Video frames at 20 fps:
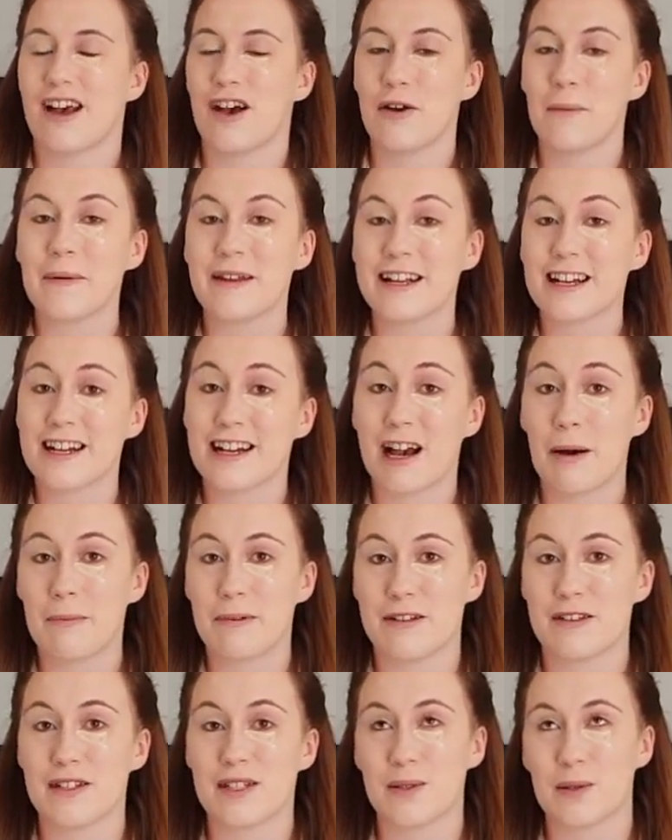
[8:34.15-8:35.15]
They're opening a
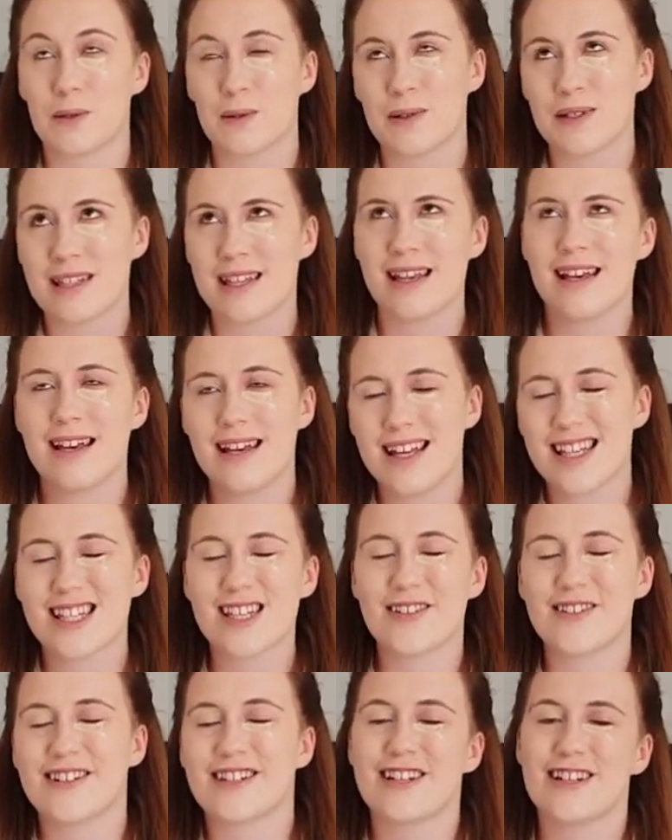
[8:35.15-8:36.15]
couple of stores,
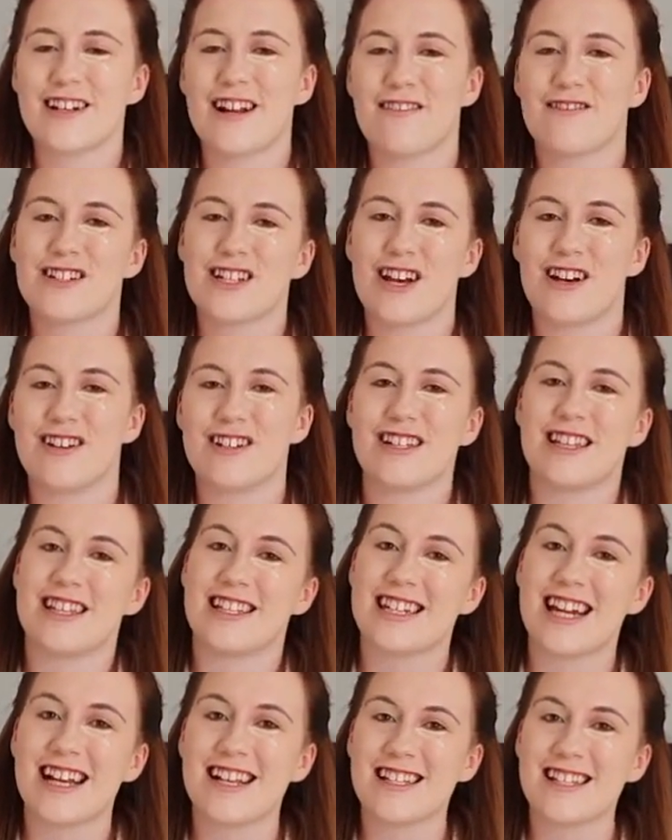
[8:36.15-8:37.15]
so I don't have to go to the
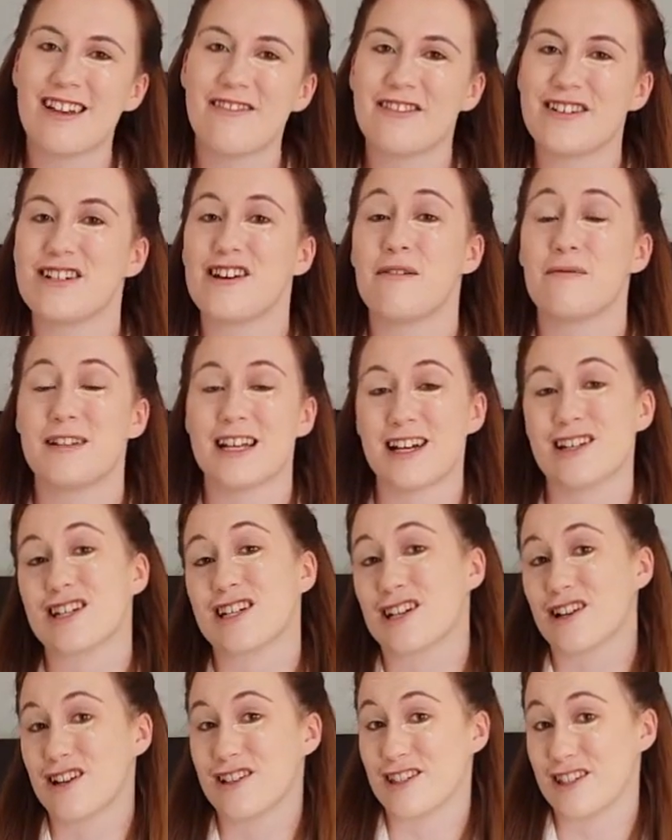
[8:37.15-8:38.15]
States every time to
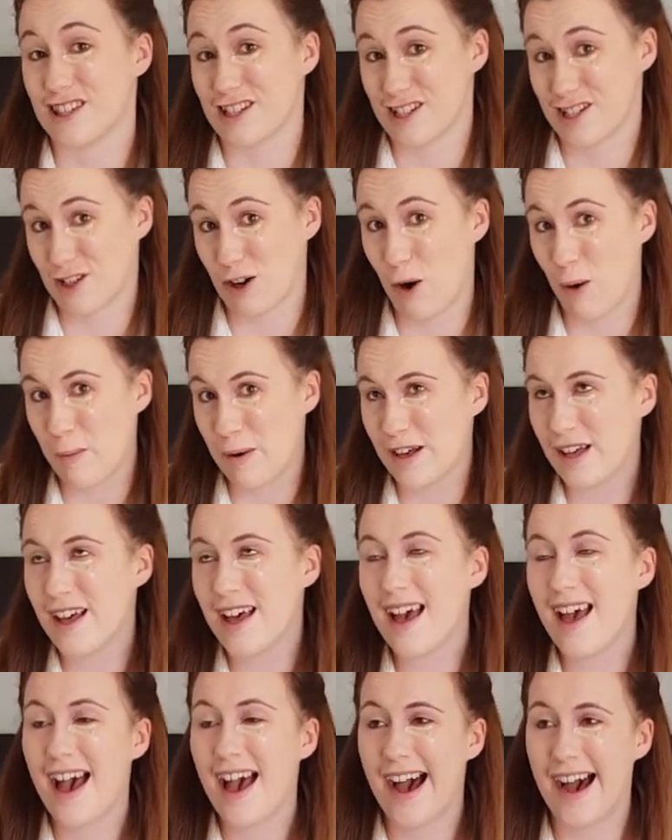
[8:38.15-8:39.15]
actually go to the shop,
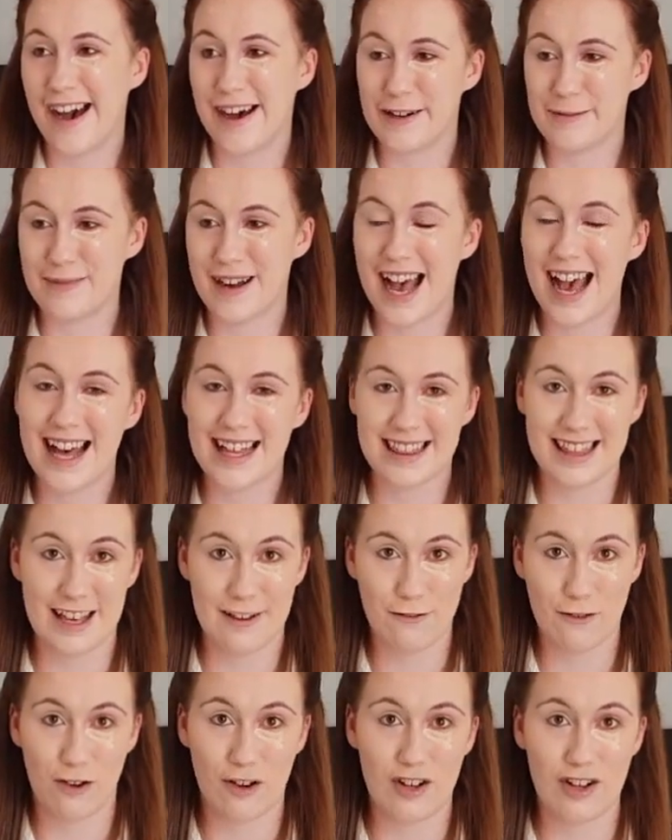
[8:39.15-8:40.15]
and
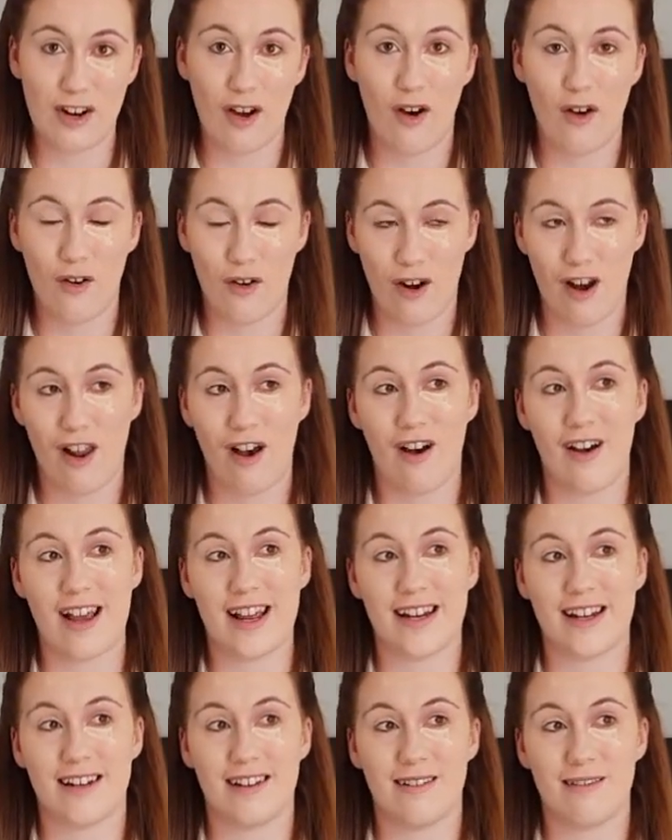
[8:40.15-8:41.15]
they've got an
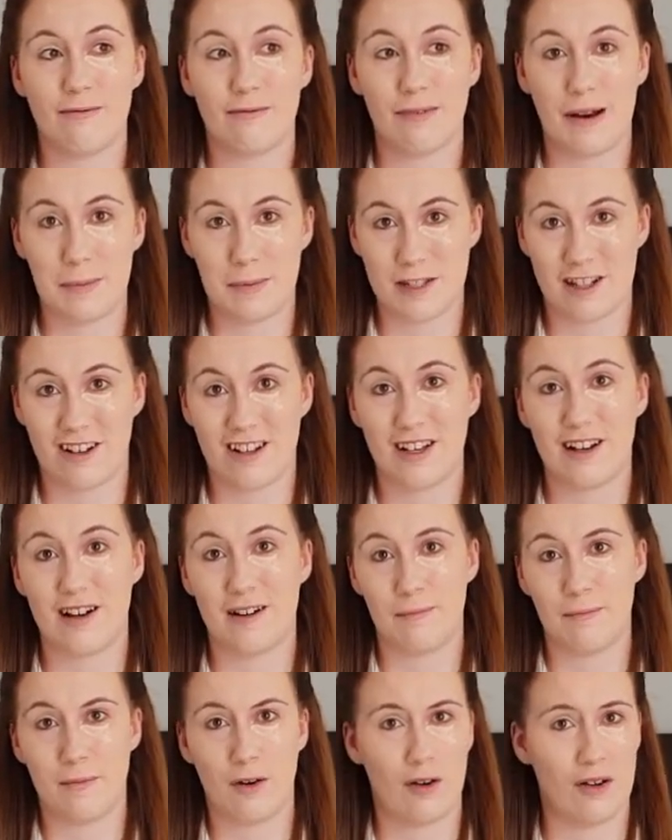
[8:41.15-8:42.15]
online website
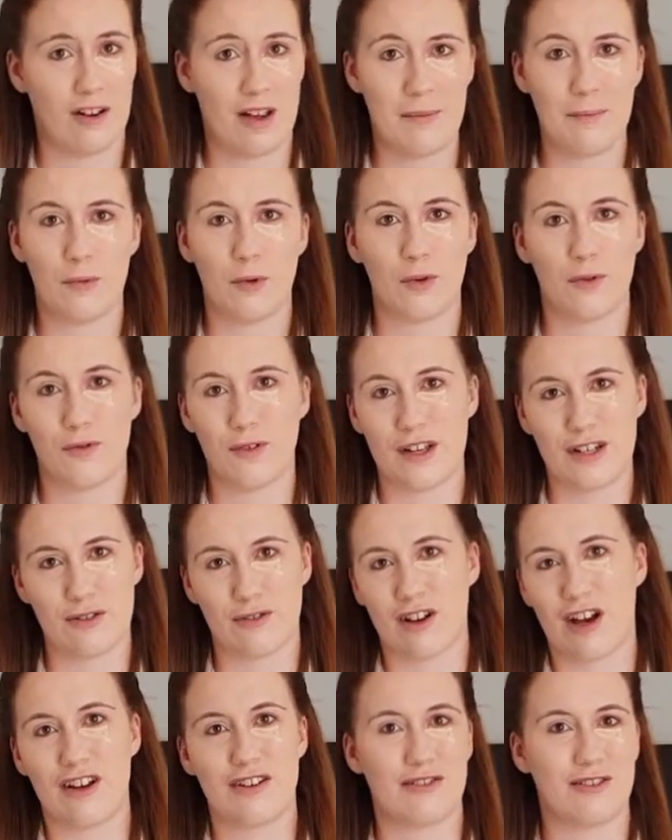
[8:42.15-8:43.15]
on like
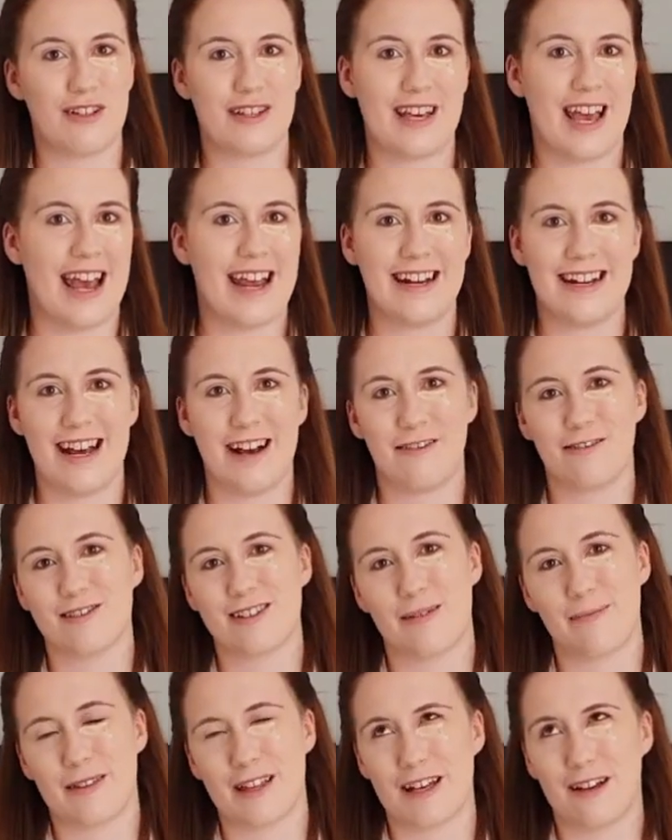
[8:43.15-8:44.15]
morphe.co.uk now or
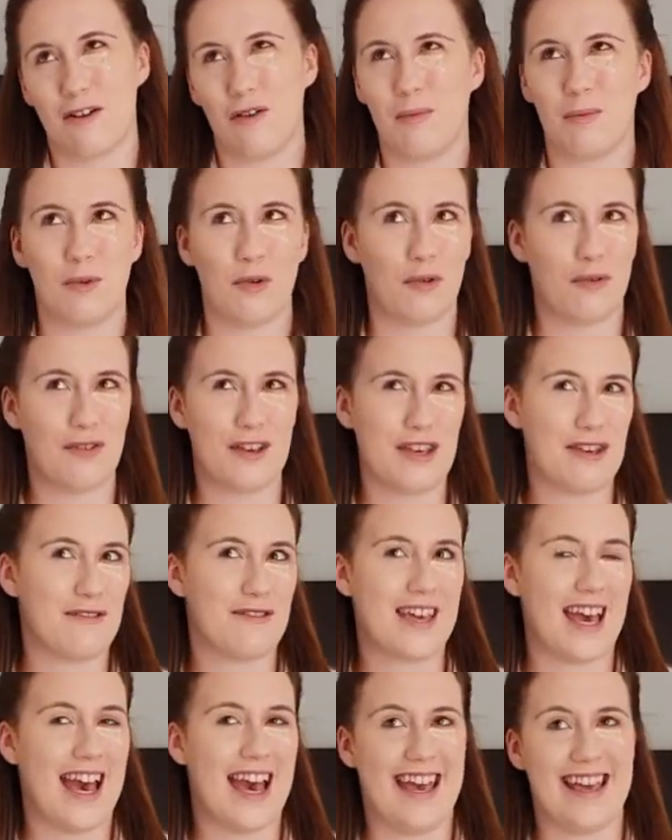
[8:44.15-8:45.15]
something, or
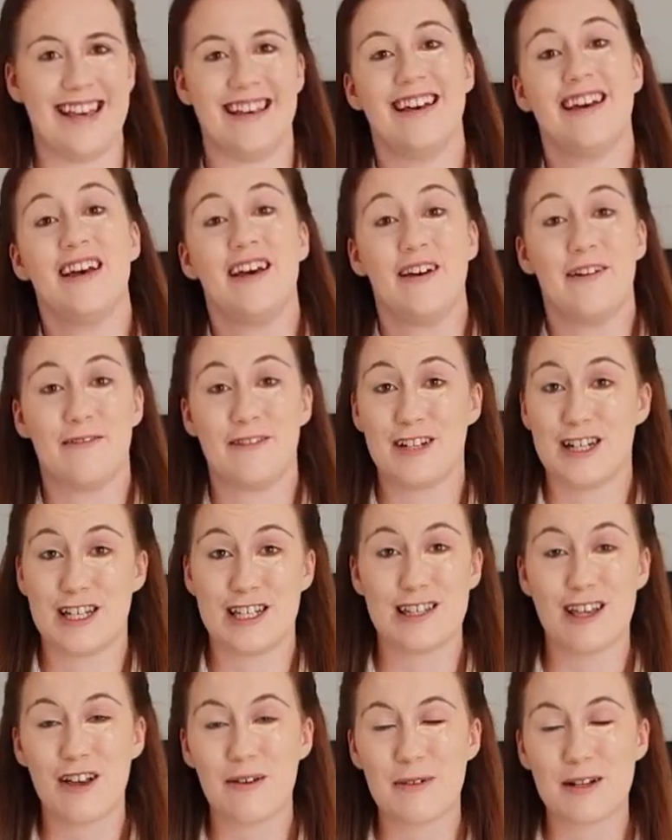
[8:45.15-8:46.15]
Morphe UK, which
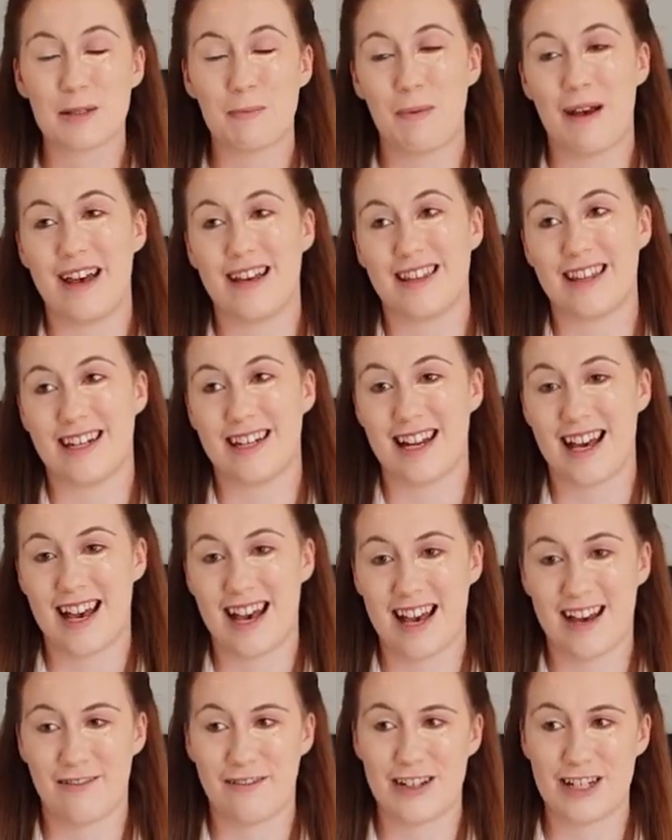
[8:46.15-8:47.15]
is so much better than
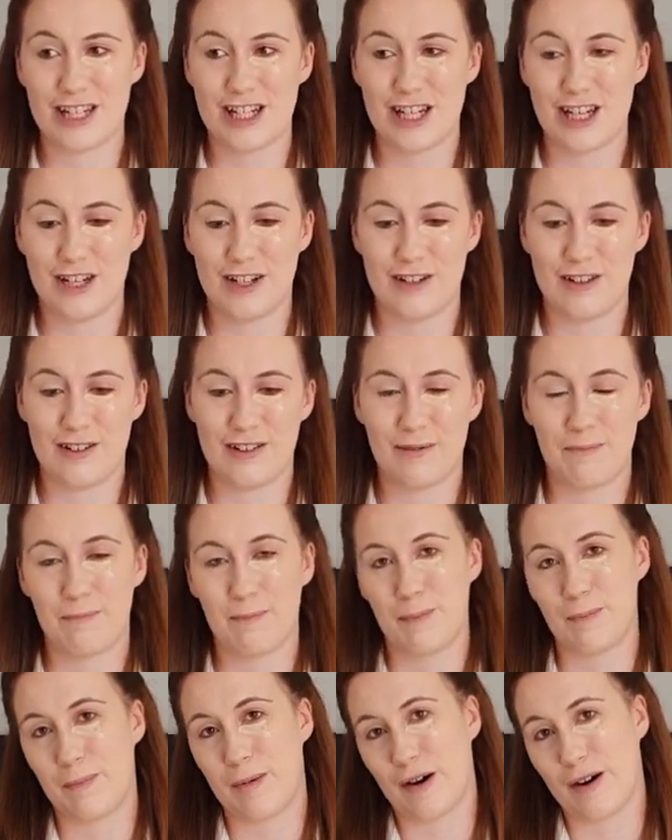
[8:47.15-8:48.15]
having to
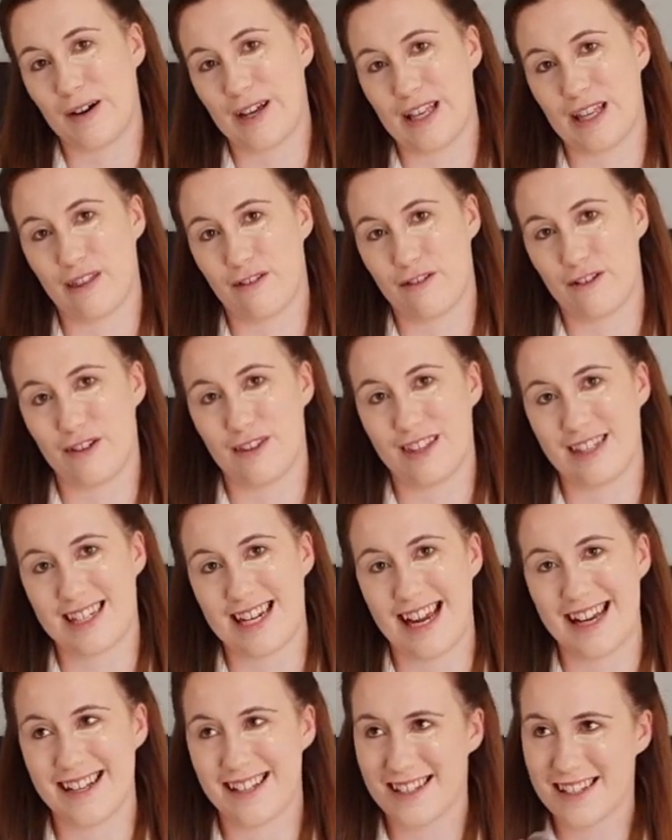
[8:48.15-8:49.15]
buy through the
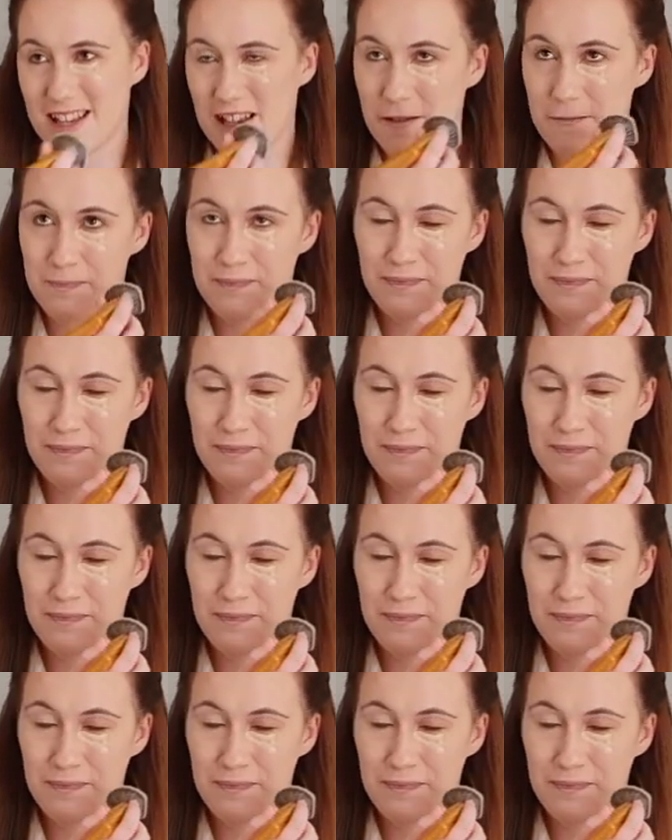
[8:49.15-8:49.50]
States.